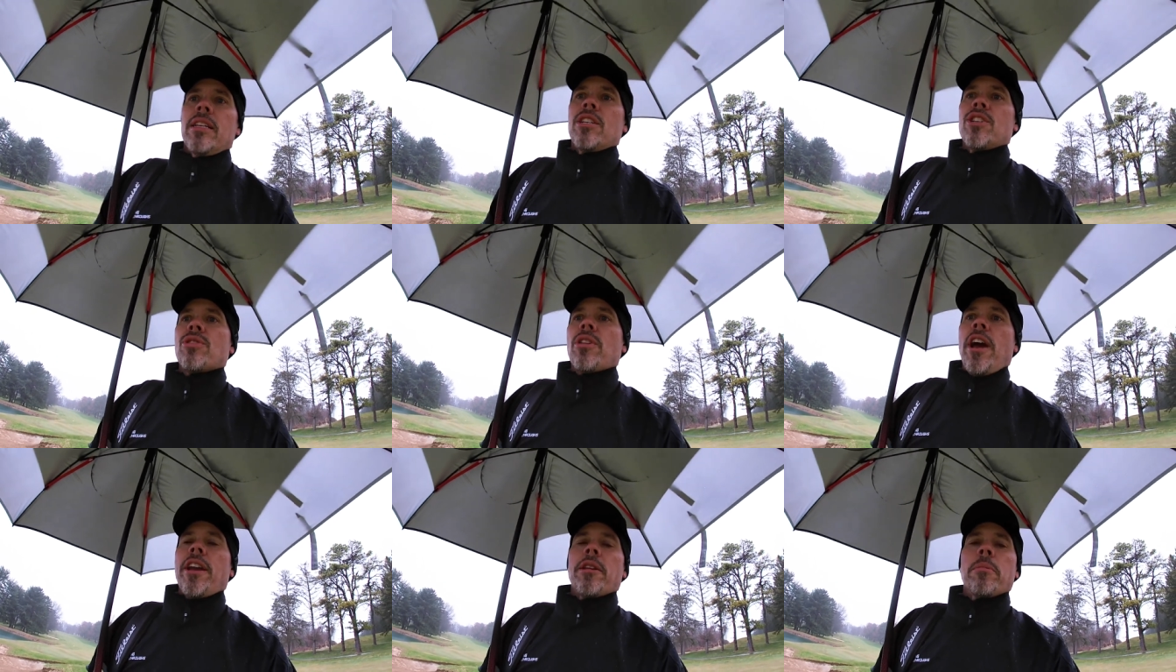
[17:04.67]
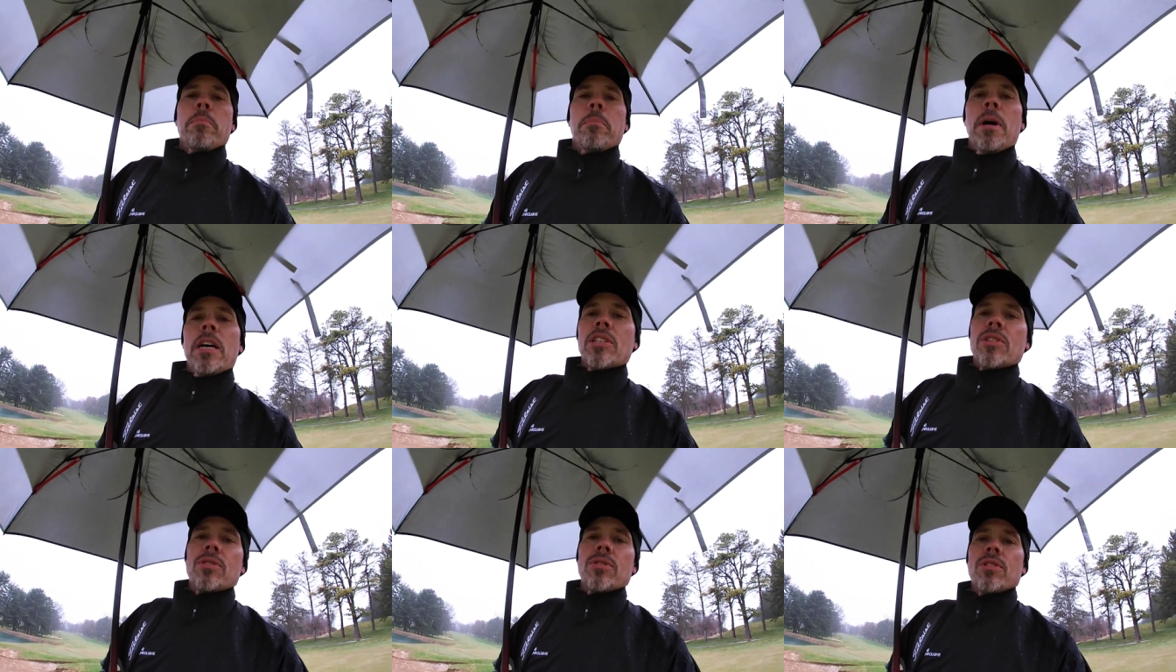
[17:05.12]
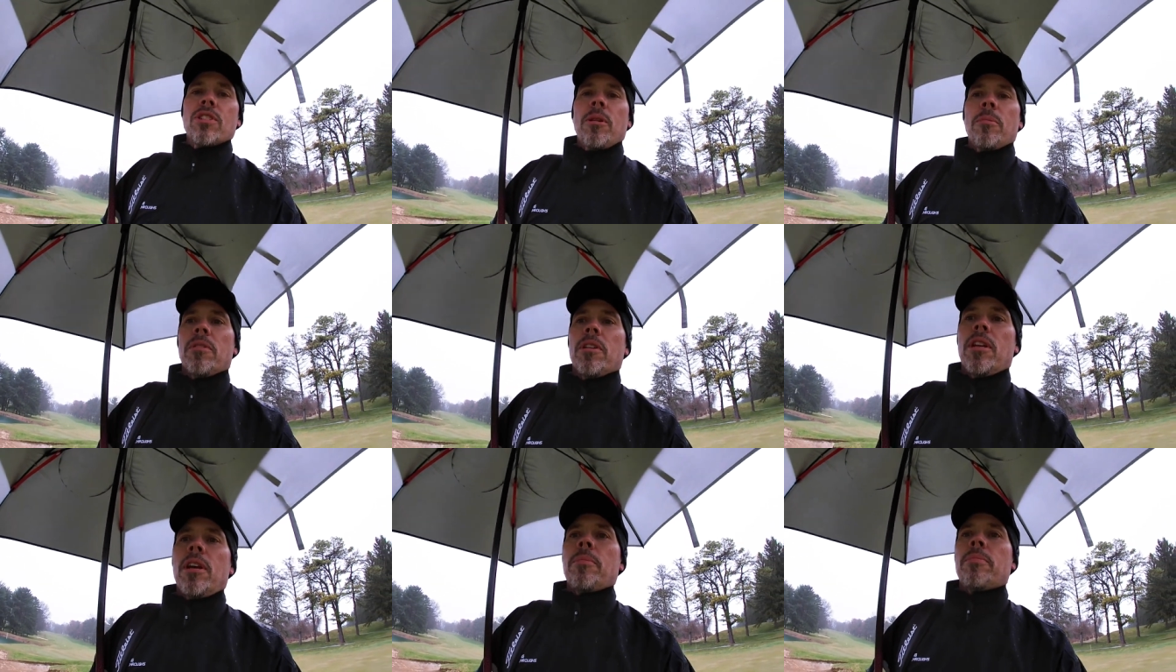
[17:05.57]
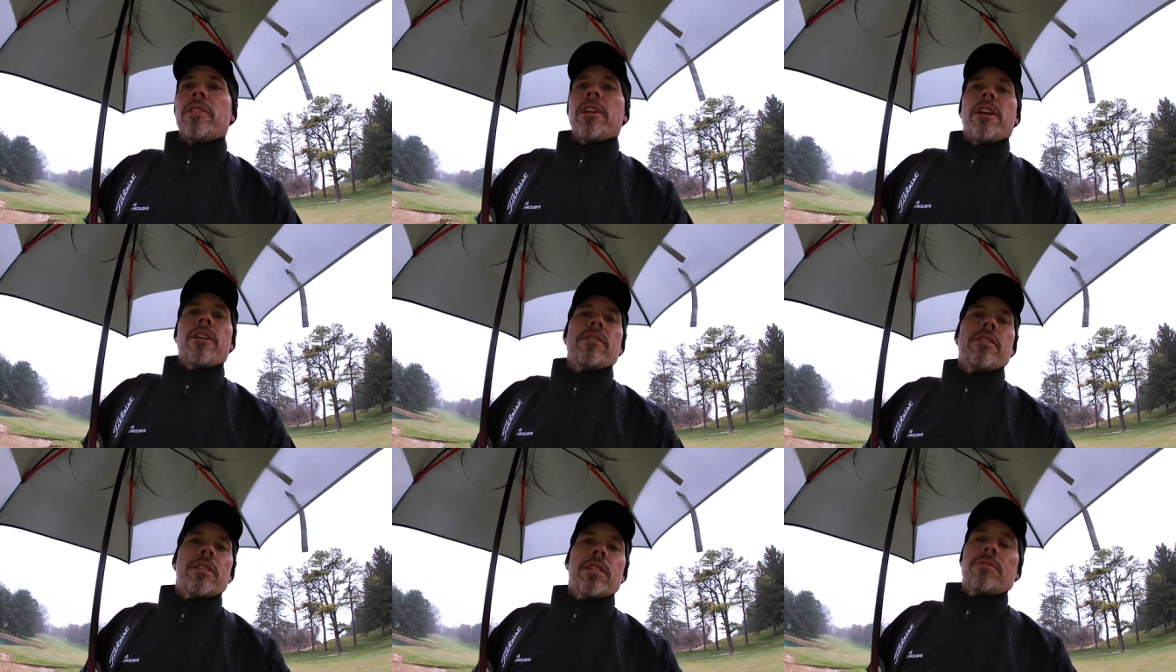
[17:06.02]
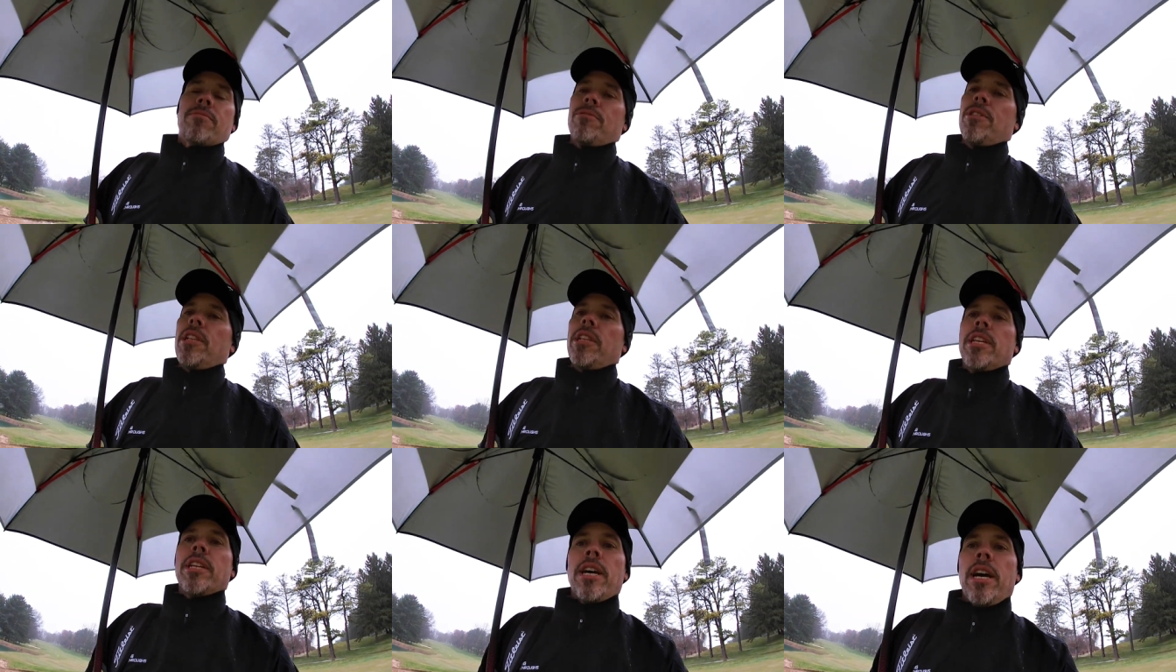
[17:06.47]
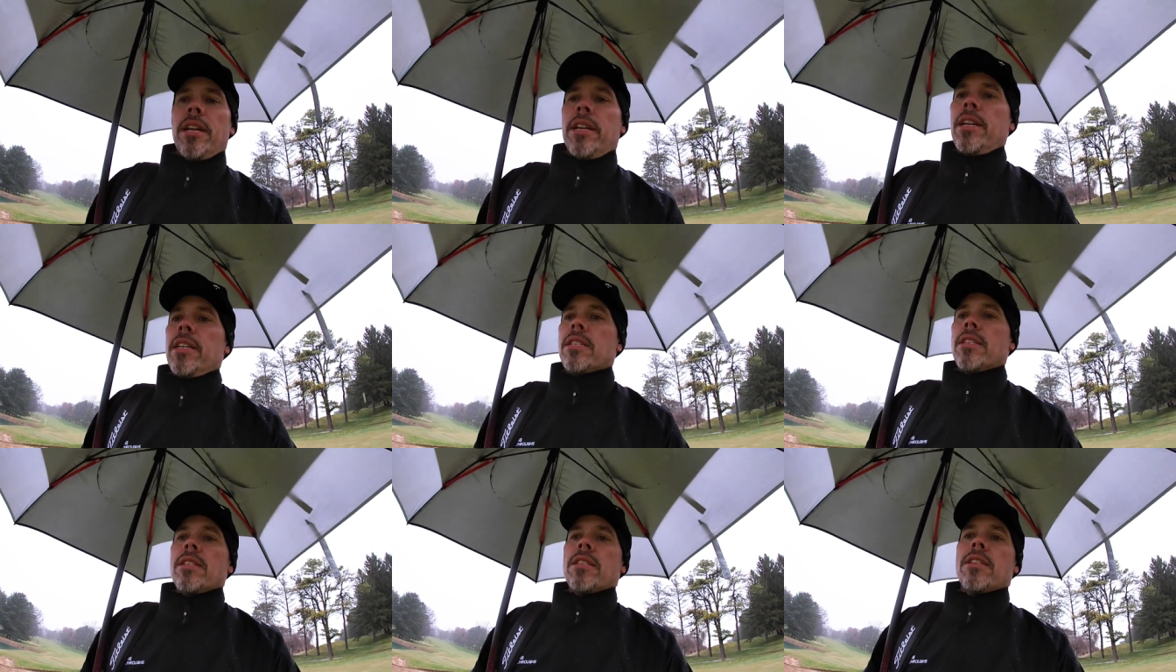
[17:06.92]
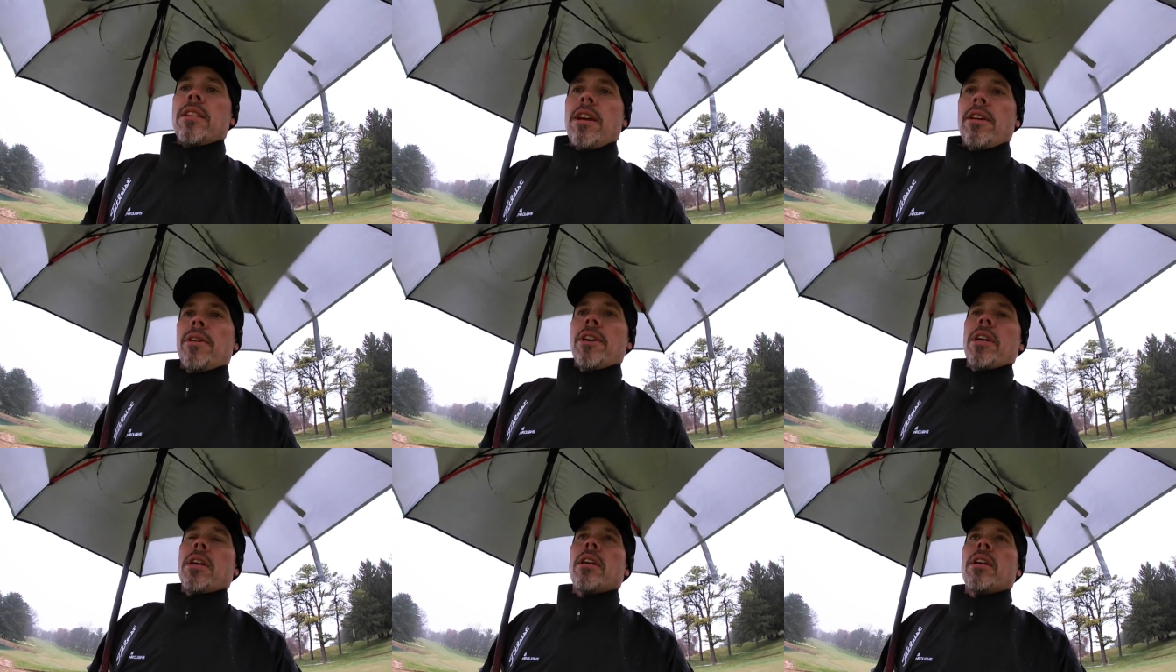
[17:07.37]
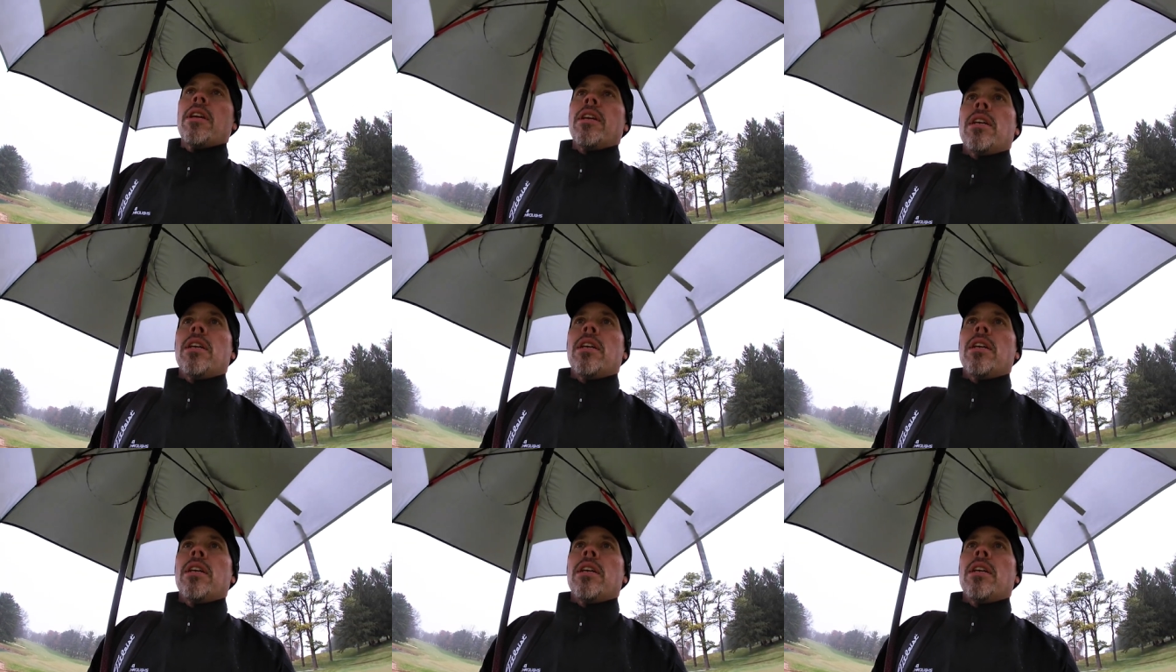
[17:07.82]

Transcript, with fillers: Trying to muscle something up there is really not necessary.